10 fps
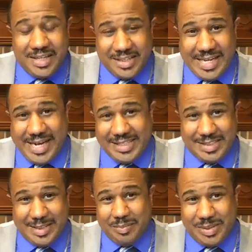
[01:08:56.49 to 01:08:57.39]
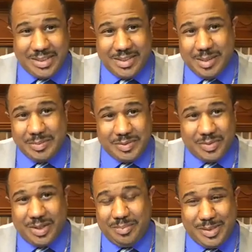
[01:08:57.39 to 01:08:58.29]
that template comes
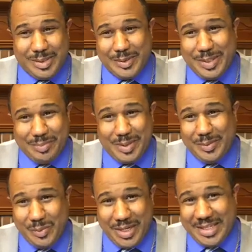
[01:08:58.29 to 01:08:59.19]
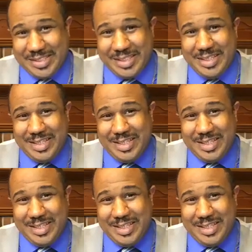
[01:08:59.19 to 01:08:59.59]
from Missouri Midwest.